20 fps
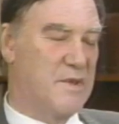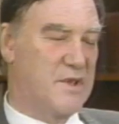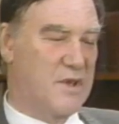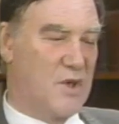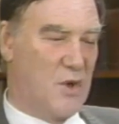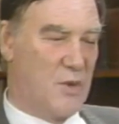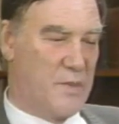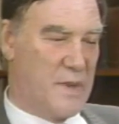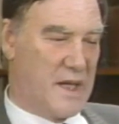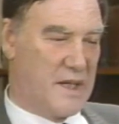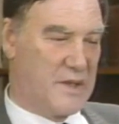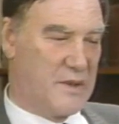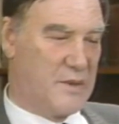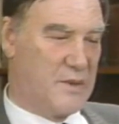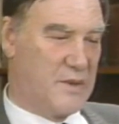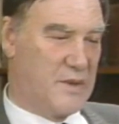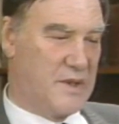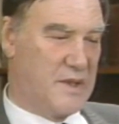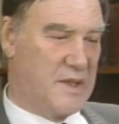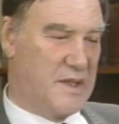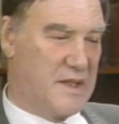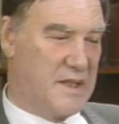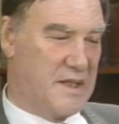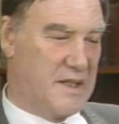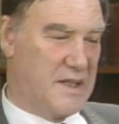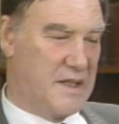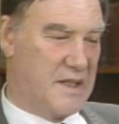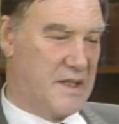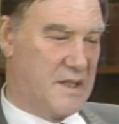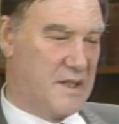I must go back to
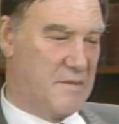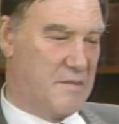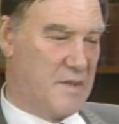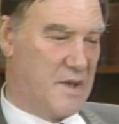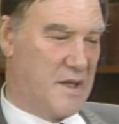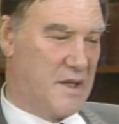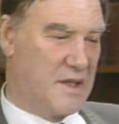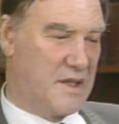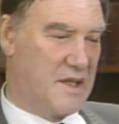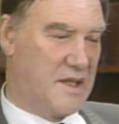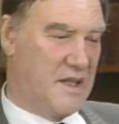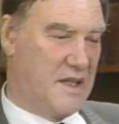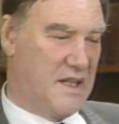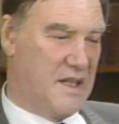the uh, remark,